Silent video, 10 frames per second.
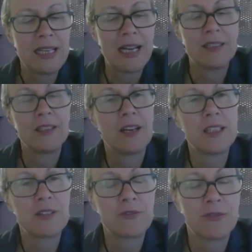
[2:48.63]
and the
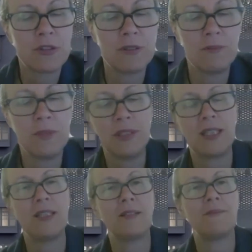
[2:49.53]
Ninth Fort
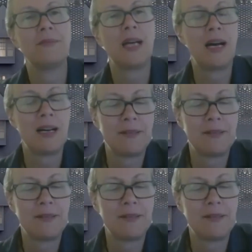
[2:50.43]
Museum